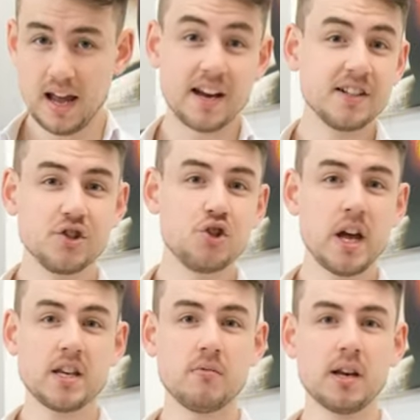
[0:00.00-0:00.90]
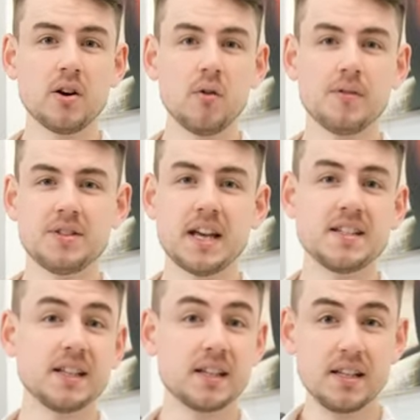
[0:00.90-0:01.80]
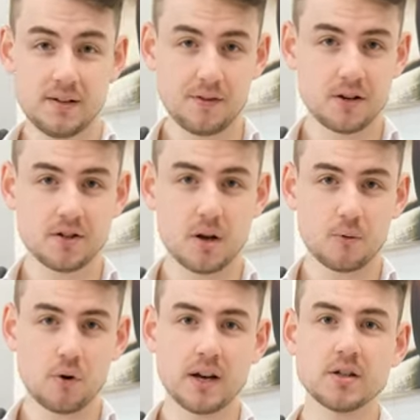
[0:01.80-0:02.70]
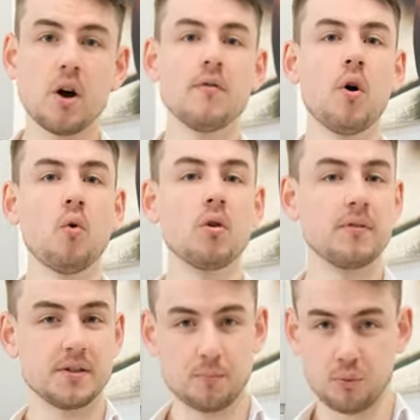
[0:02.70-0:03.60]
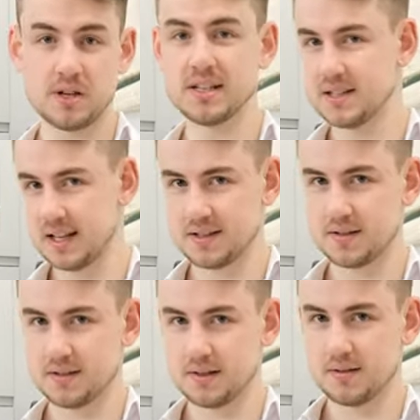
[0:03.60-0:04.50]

and it genuinely offers a significant upgrade over all of its predecessors,